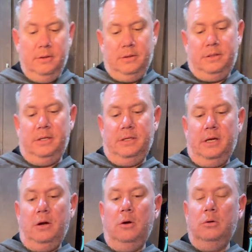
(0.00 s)
This thing's
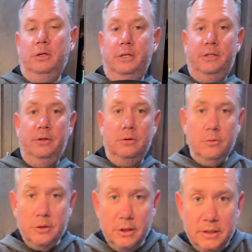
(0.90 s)
got a hole in it, too. So,
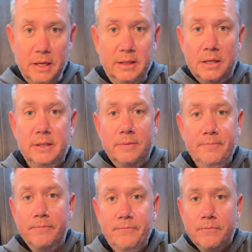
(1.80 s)
we're just going to take this.
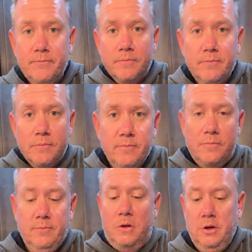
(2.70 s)

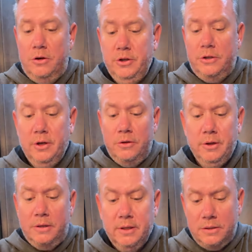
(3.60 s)
And you're just going to do
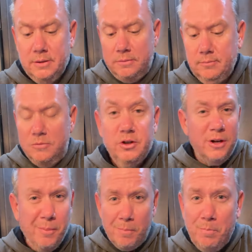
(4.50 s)
like this. You're
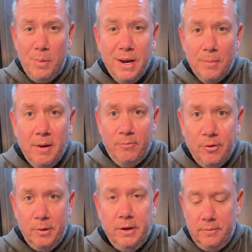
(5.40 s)
going to beat them up for a
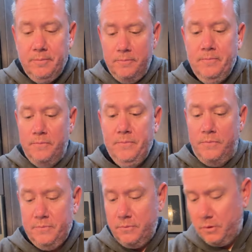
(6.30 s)
minute.
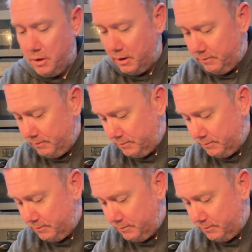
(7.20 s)
Okay?